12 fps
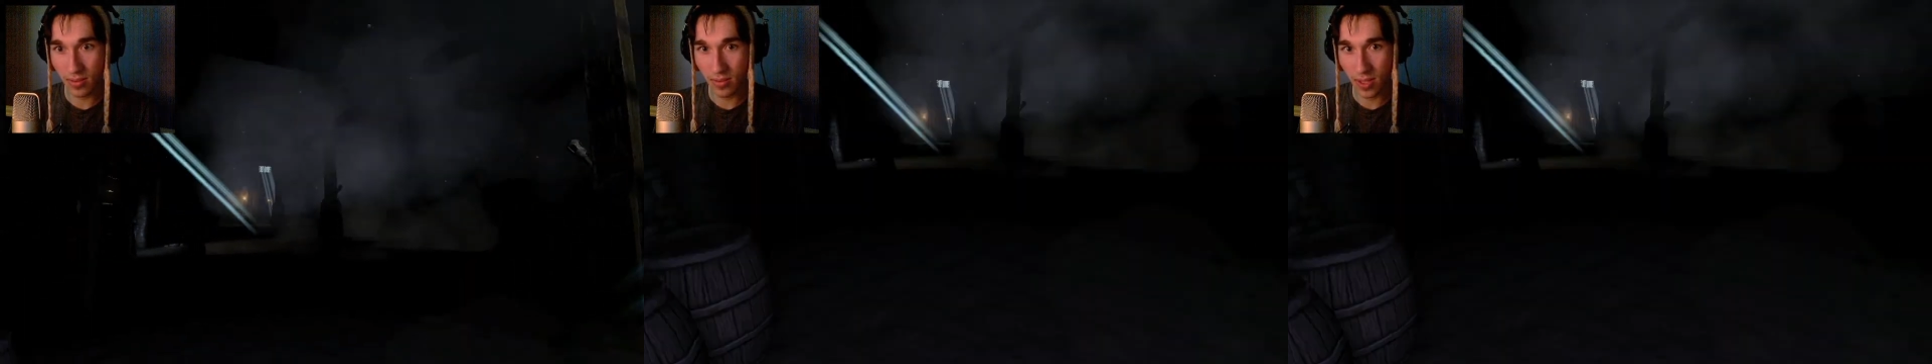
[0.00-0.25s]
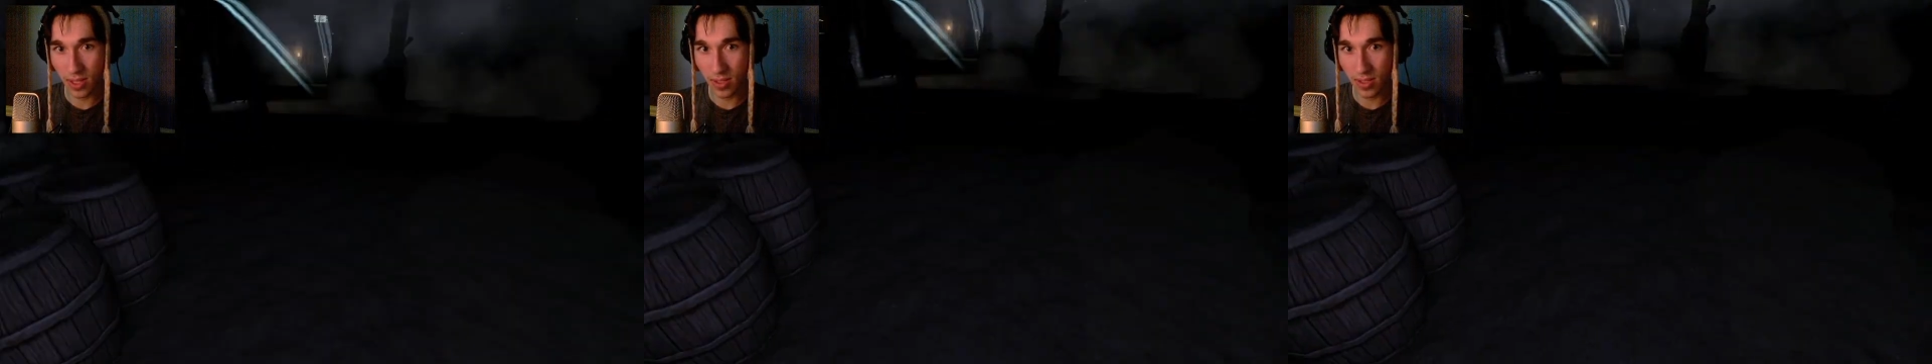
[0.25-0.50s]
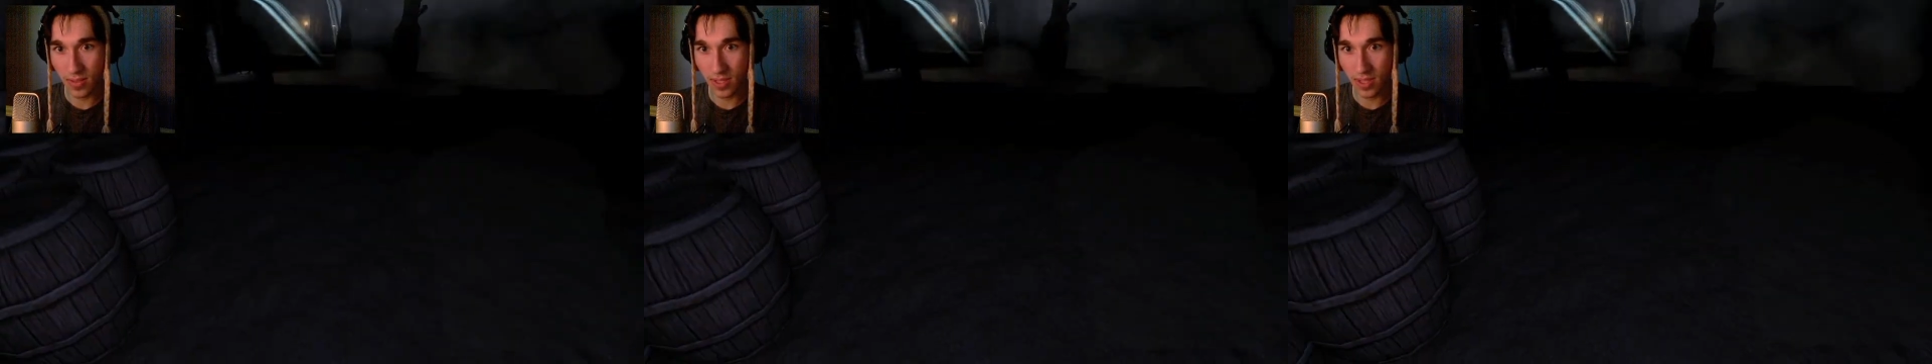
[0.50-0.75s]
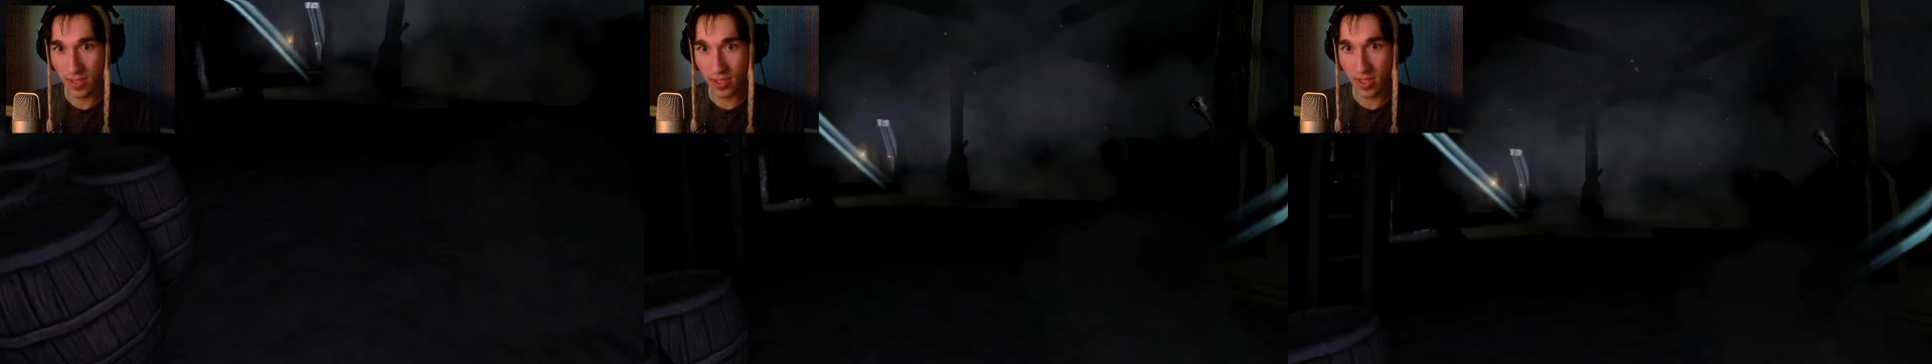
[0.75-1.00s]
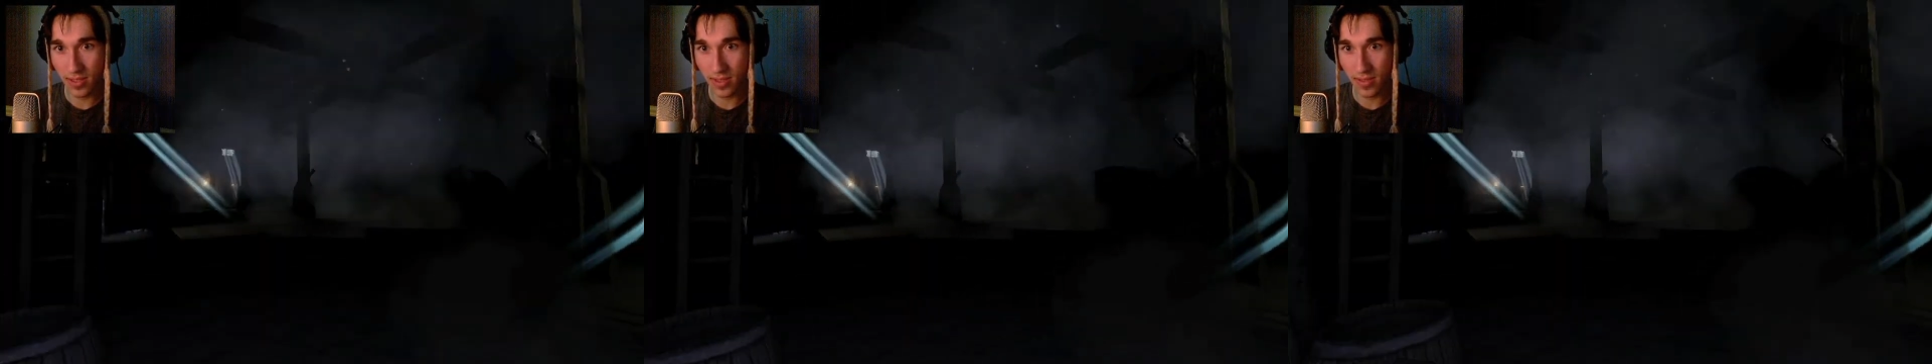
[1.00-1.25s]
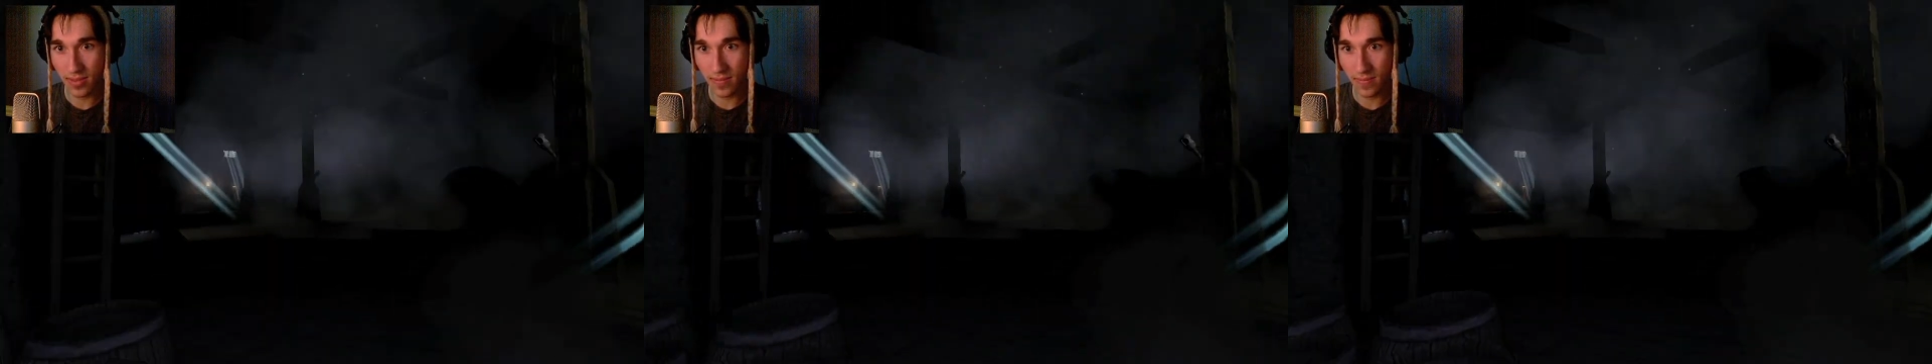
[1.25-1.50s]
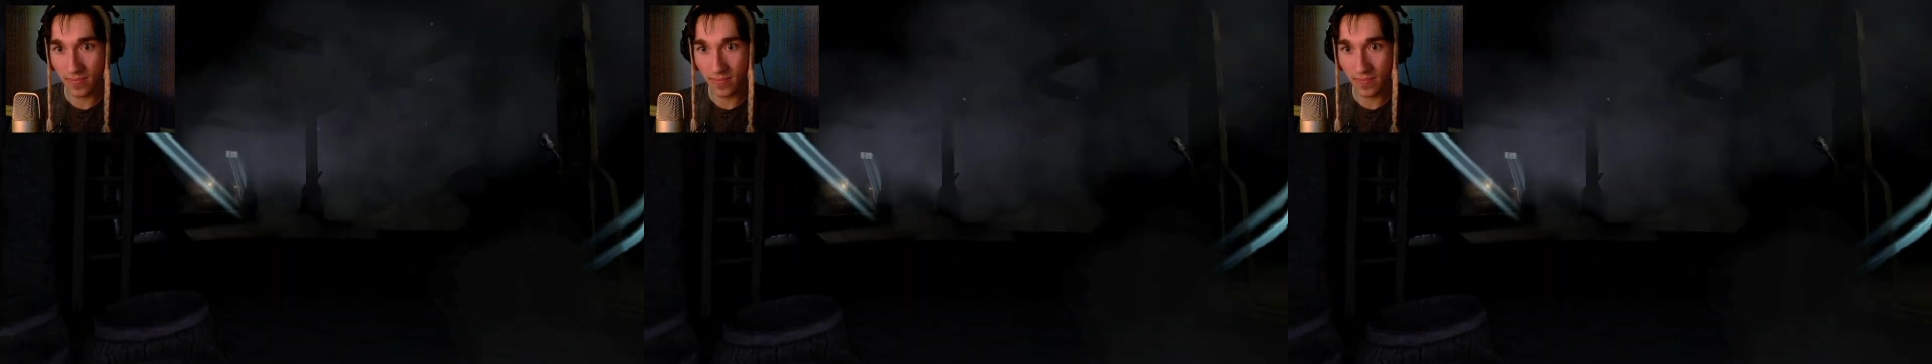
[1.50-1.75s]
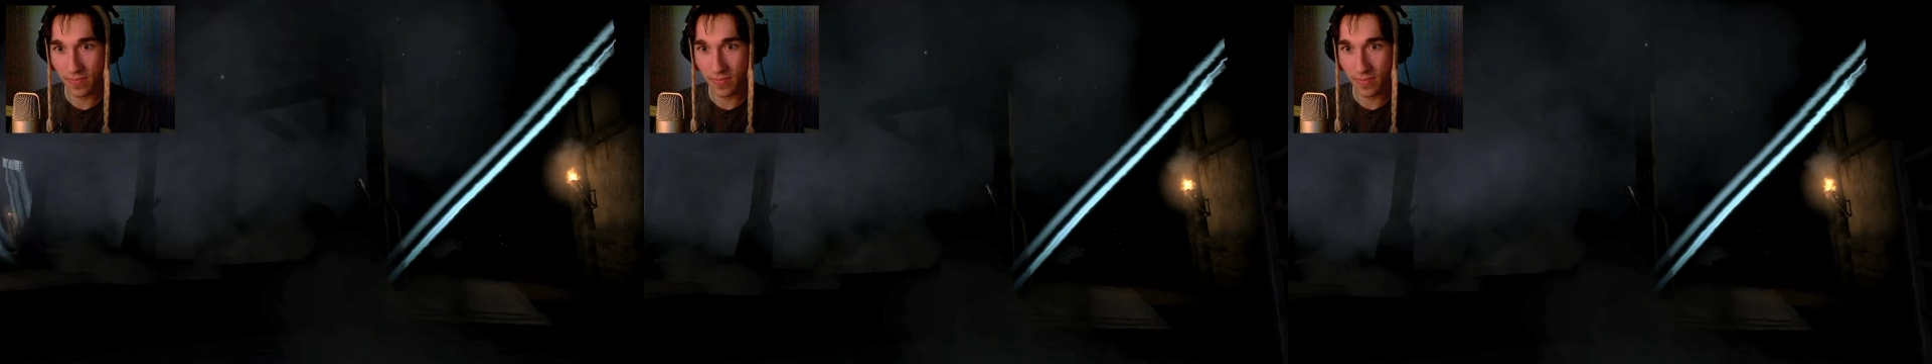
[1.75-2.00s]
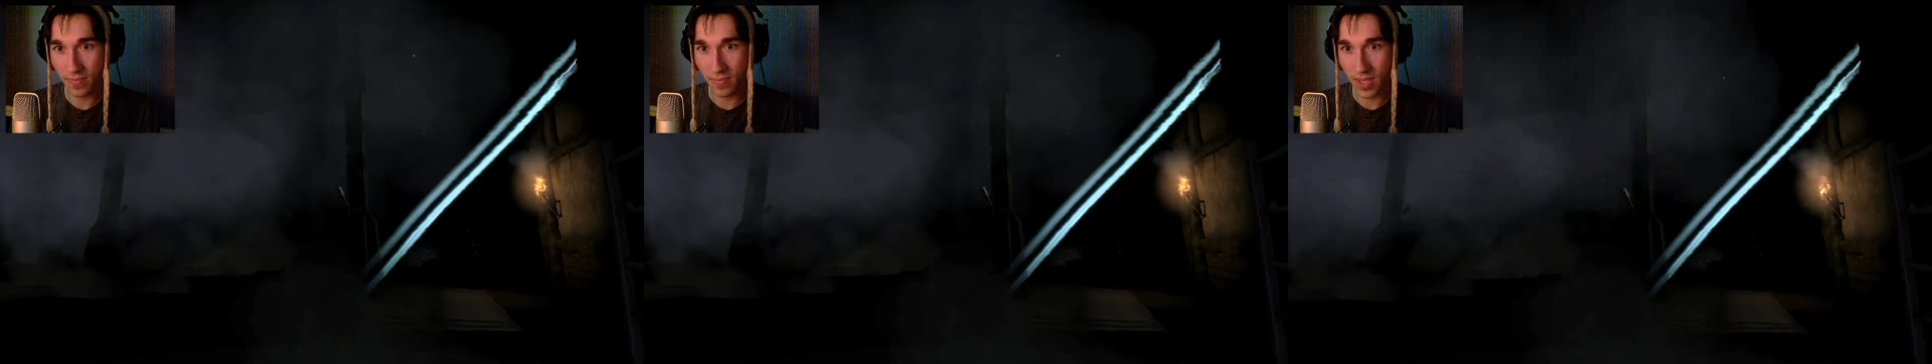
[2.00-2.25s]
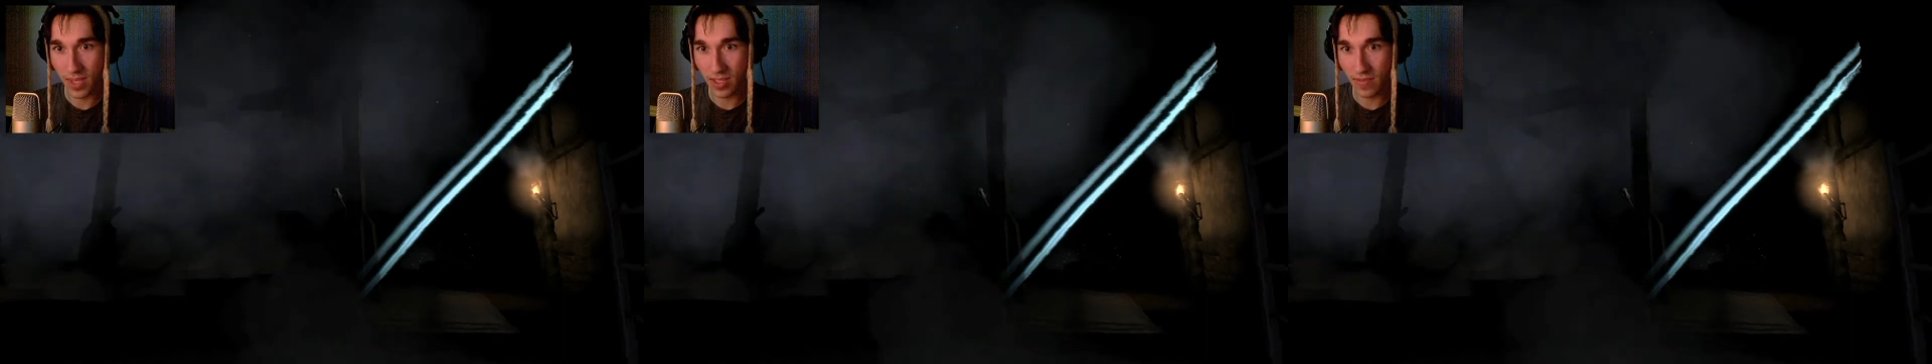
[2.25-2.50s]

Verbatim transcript: That is some serious misty